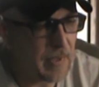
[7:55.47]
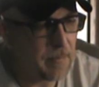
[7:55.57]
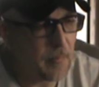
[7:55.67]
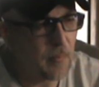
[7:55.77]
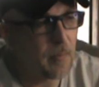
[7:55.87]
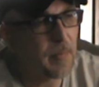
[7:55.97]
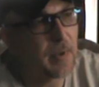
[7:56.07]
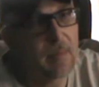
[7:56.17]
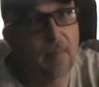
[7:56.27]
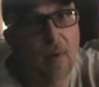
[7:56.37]
people
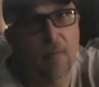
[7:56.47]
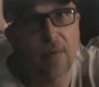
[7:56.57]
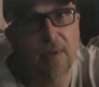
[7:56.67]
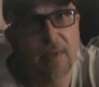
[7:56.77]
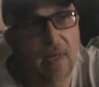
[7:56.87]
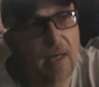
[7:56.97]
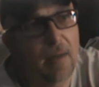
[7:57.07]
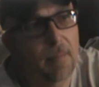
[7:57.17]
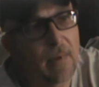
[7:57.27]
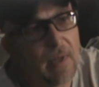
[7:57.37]
put it over the
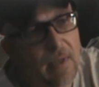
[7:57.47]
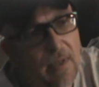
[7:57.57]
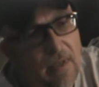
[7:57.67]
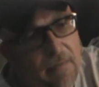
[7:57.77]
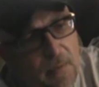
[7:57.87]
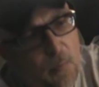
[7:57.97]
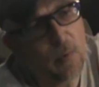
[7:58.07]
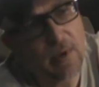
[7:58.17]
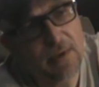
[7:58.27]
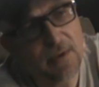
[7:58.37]
top if you
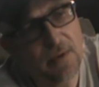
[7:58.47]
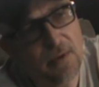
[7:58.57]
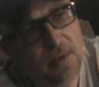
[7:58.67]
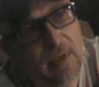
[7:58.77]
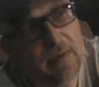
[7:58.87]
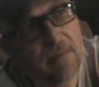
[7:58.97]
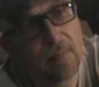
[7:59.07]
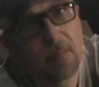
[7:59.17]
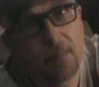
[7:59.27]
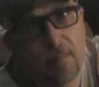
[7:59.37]
wanted to you could even